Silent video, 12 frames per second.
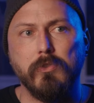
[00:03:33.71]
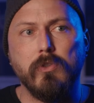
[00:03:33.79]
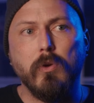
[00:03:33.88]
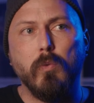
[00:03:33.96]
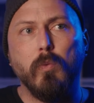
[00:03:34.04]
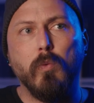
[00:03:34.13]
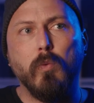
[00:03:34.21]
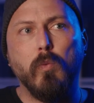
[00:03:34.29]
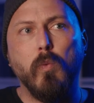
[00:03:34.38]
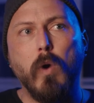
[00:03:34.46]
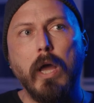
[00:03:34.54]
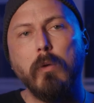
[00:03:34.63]
So
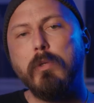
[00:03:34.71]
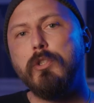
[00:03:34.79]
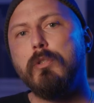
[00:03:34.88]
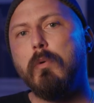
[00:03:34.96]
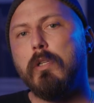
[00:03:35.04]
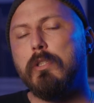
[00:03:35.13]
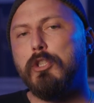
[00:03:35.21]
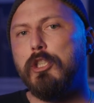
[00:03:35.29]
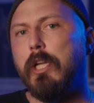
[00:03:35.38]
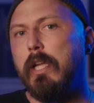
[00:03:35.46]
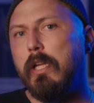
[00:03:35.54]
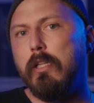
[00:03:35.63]
why would you want to
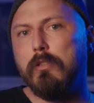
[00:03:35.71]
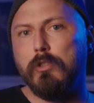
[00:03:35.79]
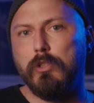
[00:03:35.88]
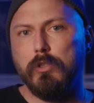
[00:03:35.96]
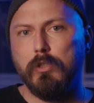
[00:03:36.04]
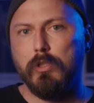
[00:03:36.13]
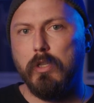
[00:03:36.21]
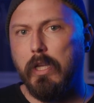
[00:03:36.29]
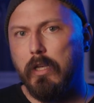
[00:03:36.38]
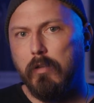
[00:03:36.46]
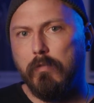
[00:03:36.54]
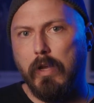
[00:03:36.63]
change your
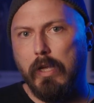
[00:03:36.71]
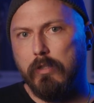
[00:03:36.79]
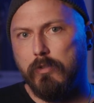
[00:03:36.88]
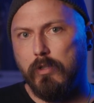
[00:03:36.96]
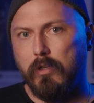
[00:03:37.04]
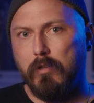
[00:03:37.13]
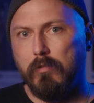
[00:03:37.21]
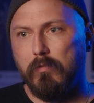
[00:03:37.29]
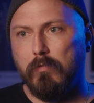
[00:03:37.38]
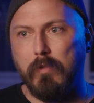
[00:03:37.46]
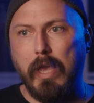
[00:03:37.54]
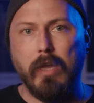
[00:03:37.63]
native
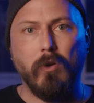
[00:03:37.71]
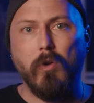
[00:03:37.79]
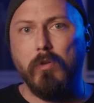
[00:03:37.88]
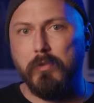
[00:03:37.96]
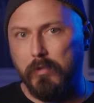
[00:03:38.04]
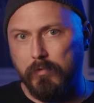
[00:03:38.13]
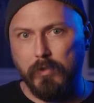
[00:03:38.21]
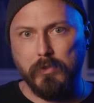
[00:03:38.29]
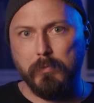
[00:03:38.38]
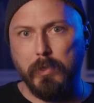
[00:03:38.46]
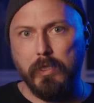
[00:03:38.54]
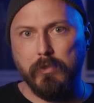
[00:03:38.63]
ISO at all in the
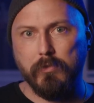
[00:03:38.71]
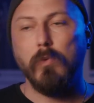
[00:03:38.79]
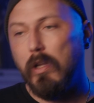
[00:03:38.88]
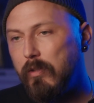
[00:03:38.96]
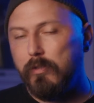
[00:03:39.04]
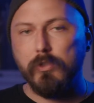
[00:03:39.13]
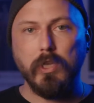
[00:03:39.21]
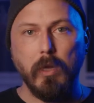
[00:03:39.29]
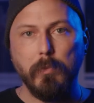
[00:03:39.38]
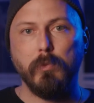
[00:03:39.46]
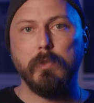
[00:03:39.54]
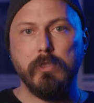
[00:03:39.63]
first place? Well, there's a
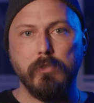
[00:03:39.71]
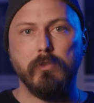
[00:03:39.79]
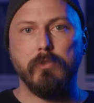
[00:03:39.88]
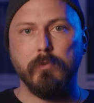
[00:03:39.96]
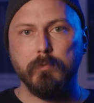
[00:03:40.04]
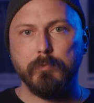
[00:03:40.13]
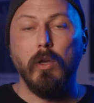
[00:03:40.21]
couple reasons.